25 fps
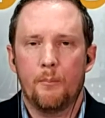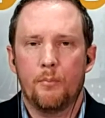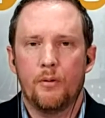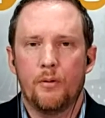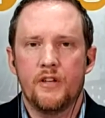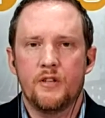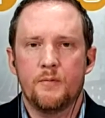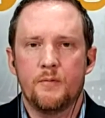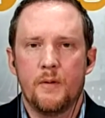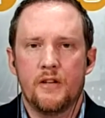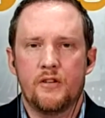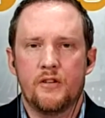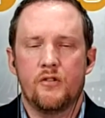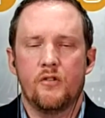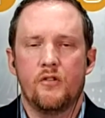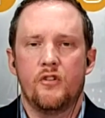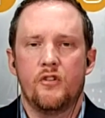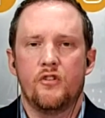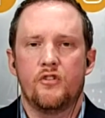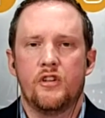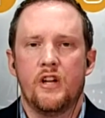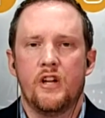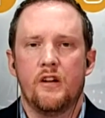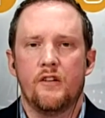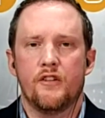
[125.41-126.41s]
please make sure
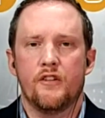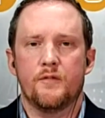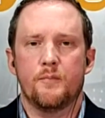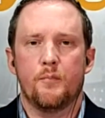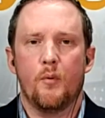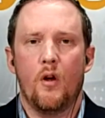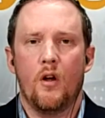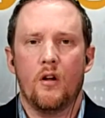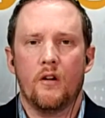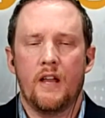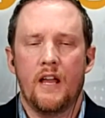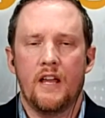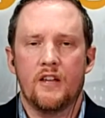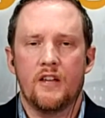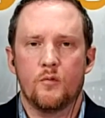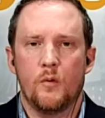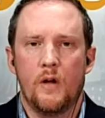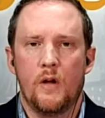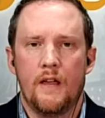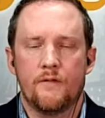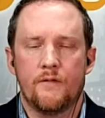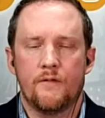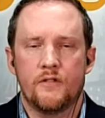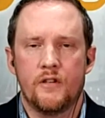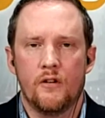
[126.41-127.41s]
you share this broadcast.
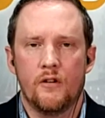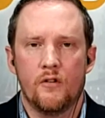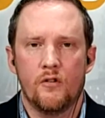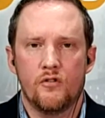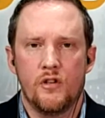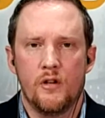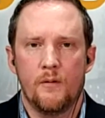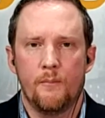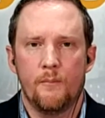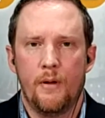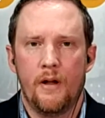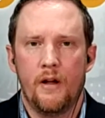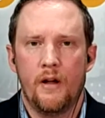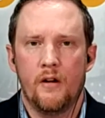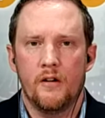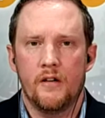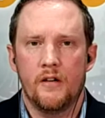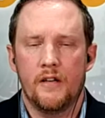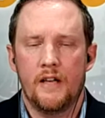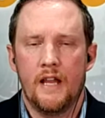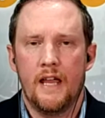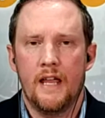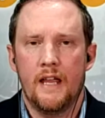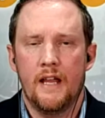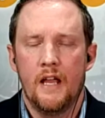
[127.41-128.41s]
We have Senator Jim Perry
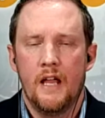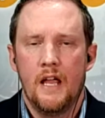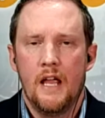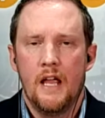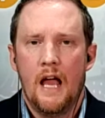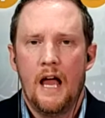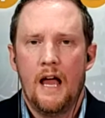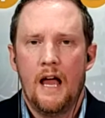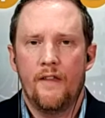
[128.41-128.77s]
today.